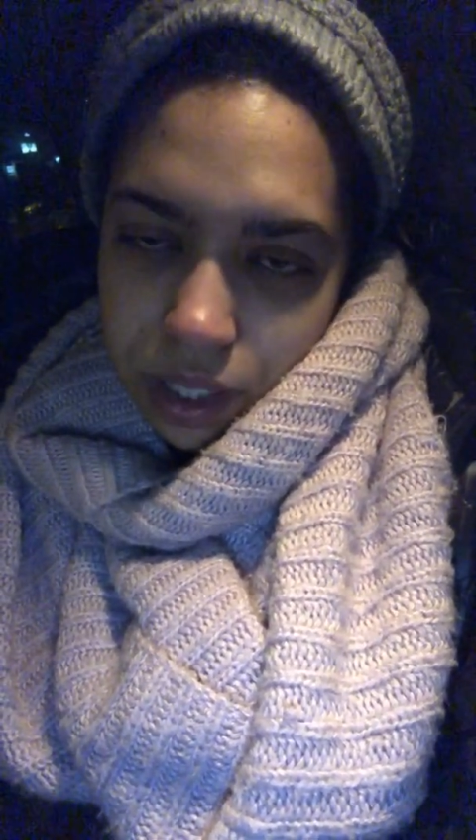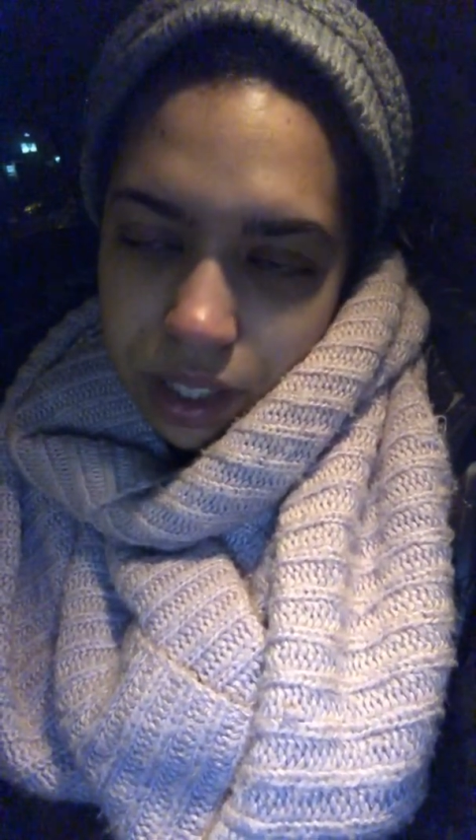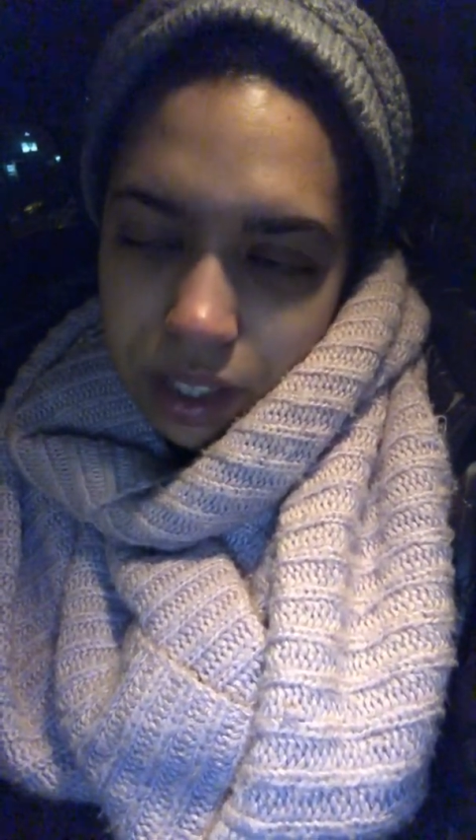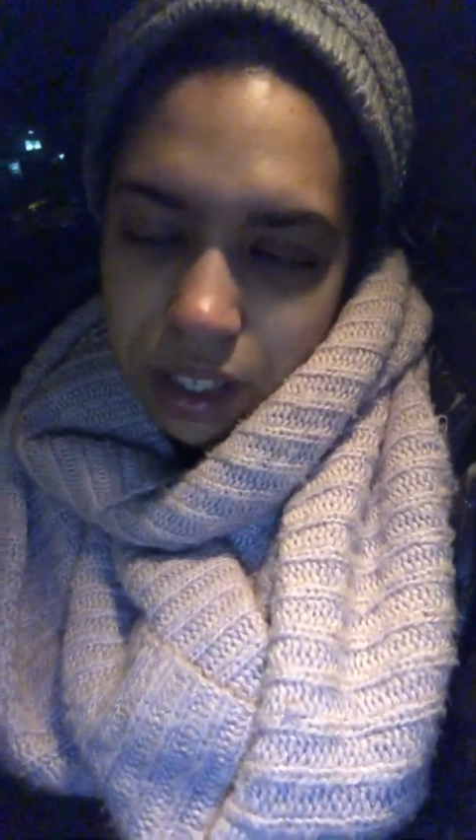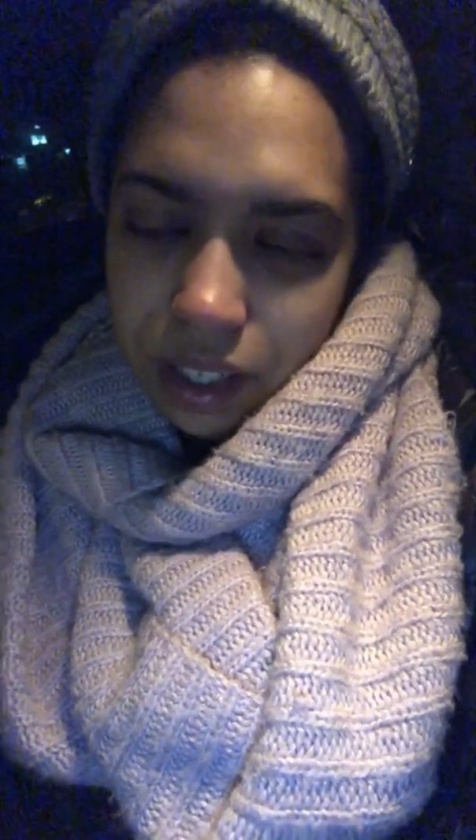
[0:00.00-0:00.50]

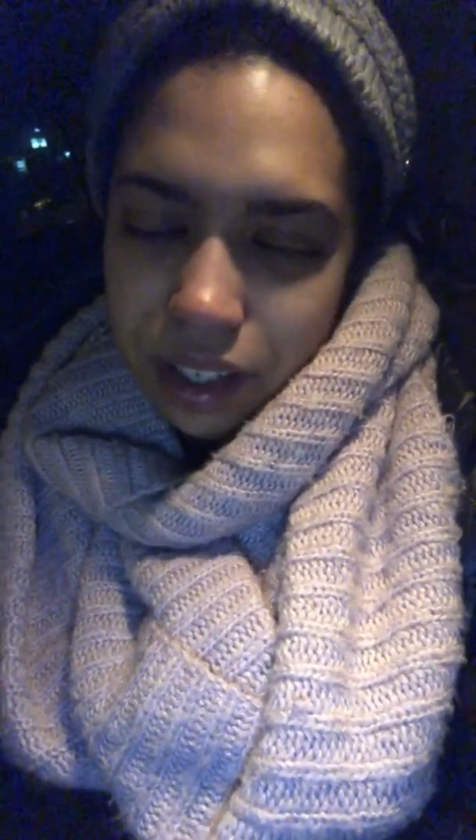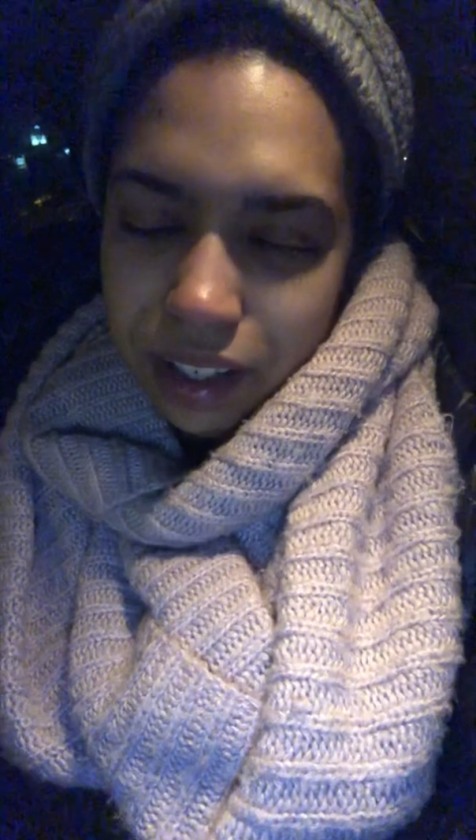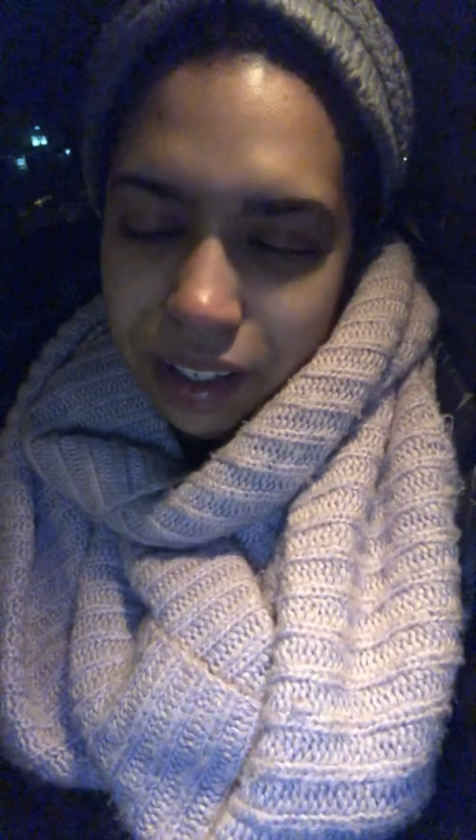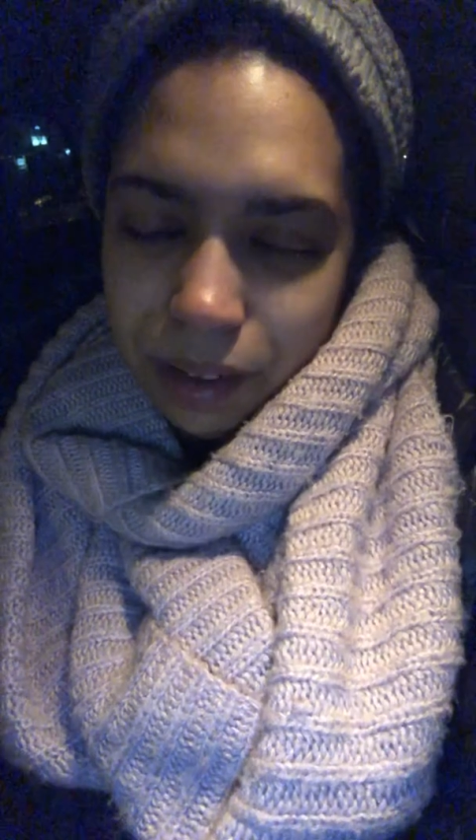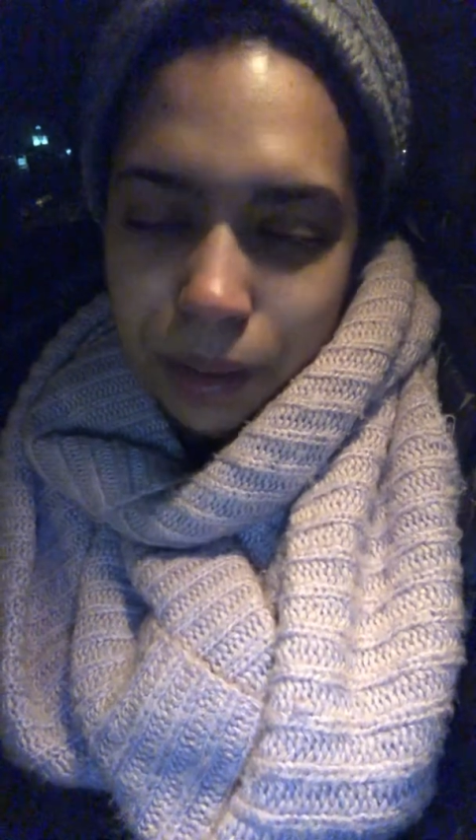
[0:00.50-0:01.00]
and
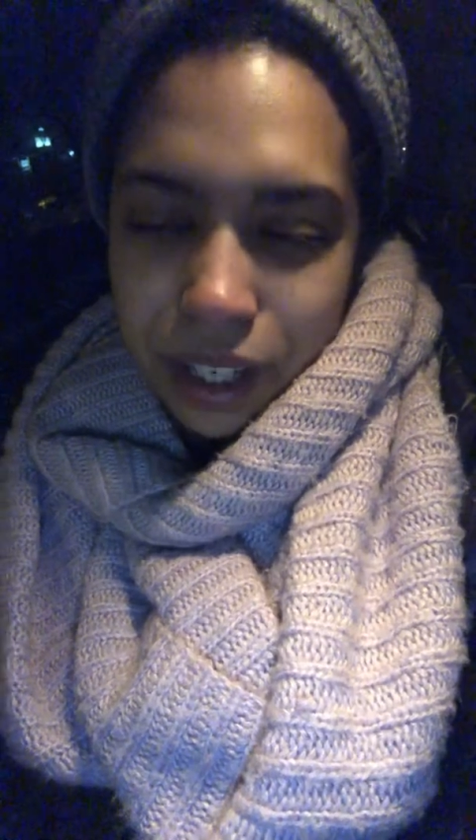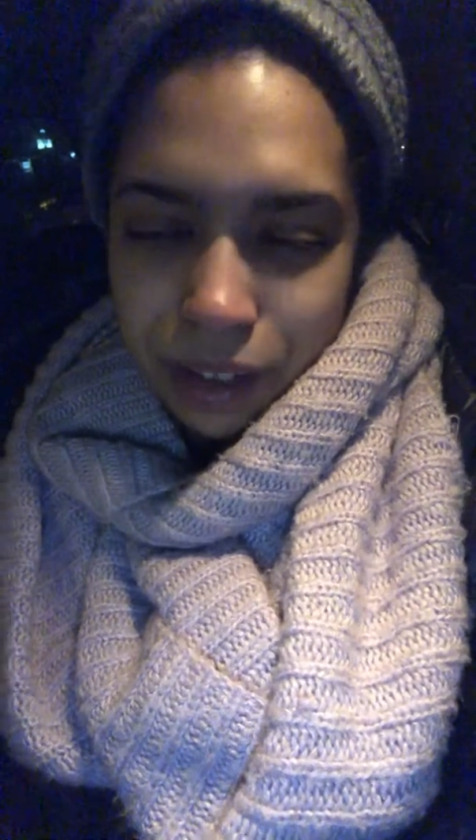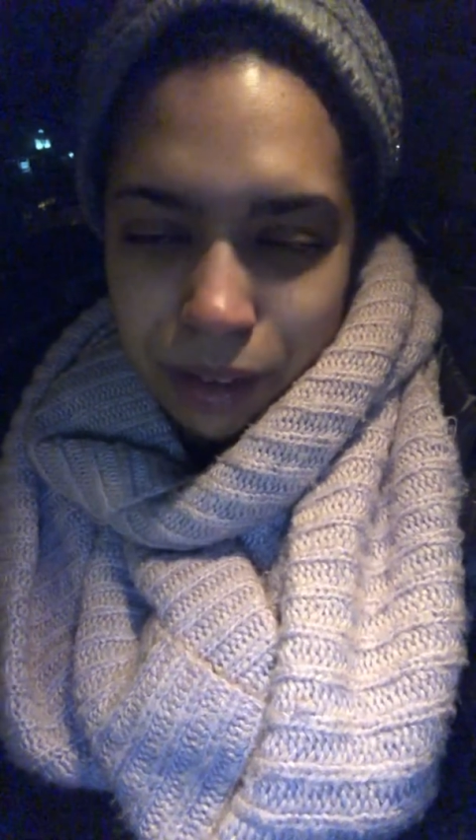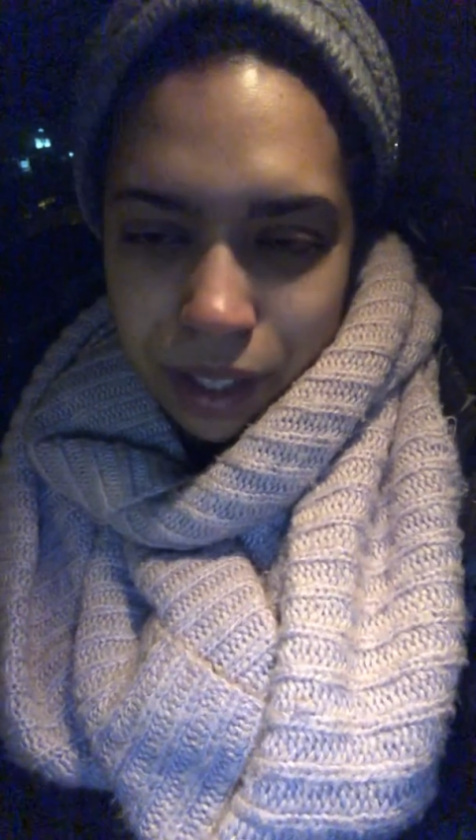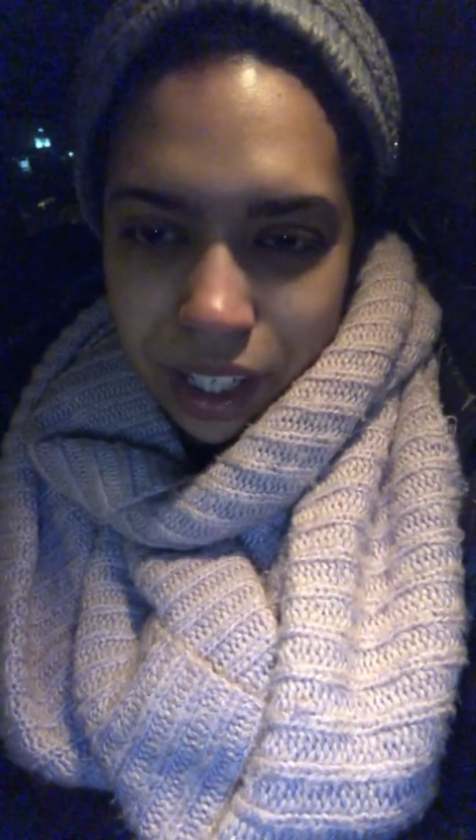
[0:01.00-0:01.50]

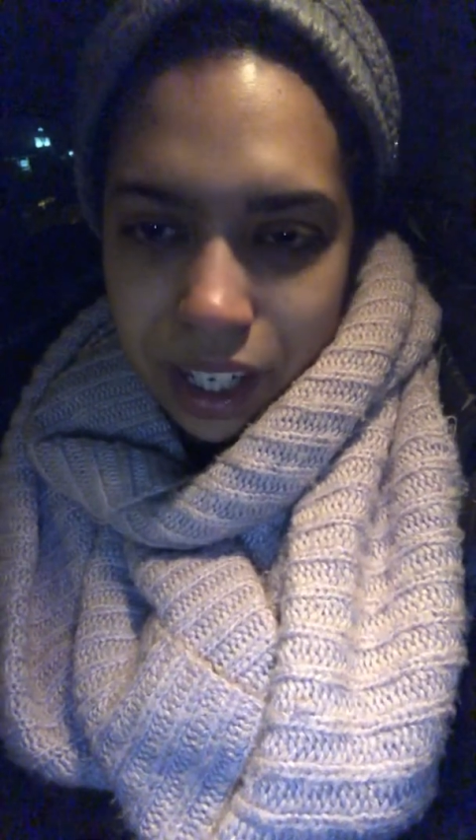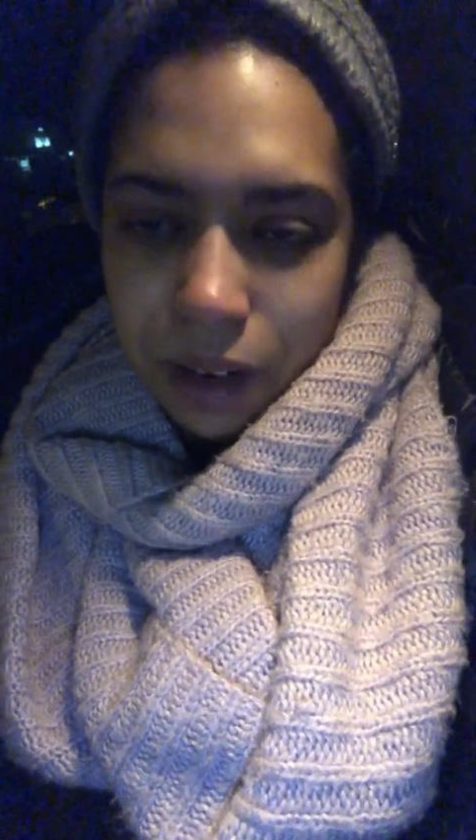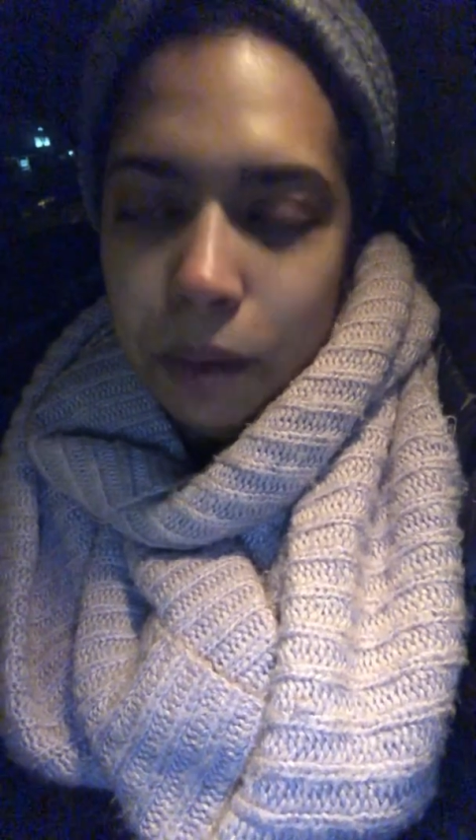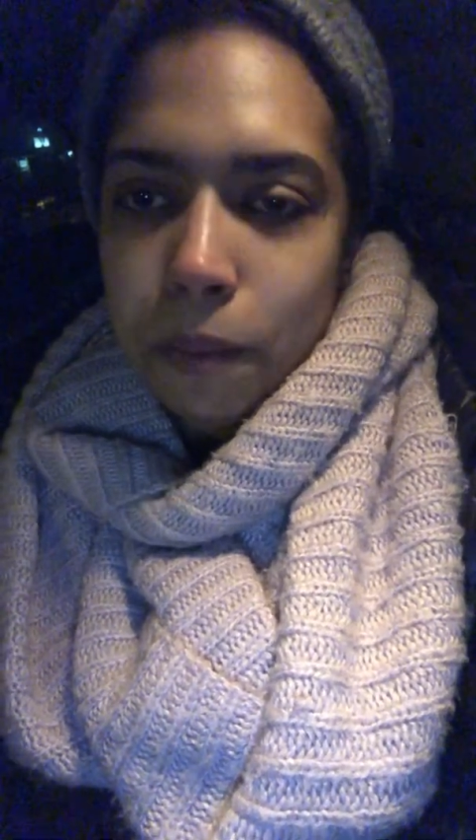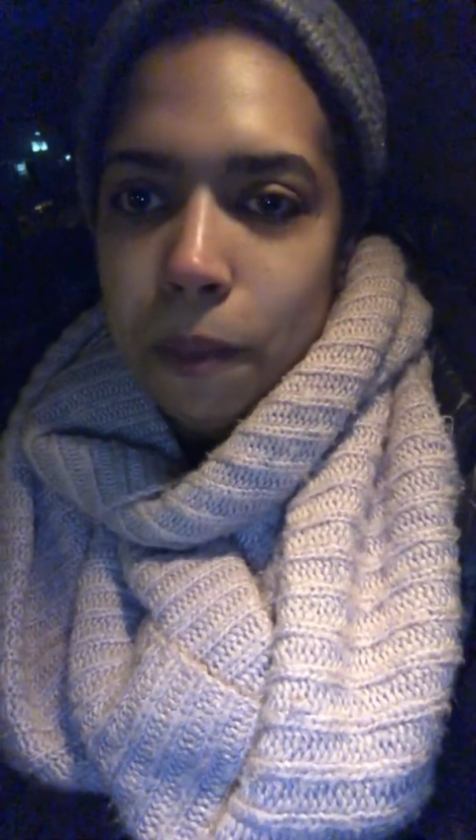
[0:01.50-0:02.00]
whatever right now,